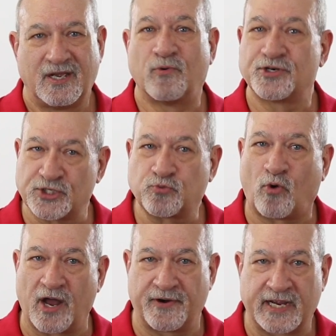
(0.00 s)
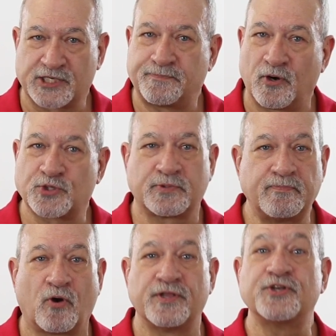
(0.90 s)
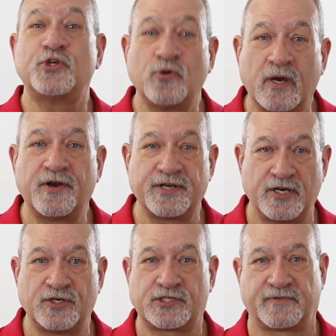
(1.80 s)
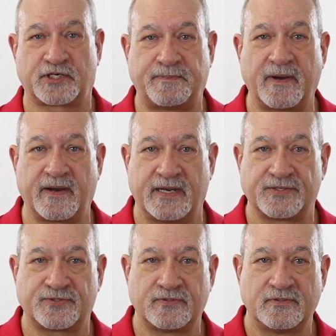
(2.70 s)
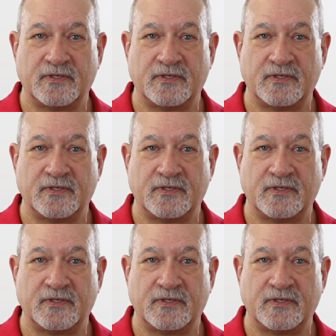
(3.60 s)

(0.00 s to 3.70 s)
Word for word: We're just water experts with more than 200 years of experience.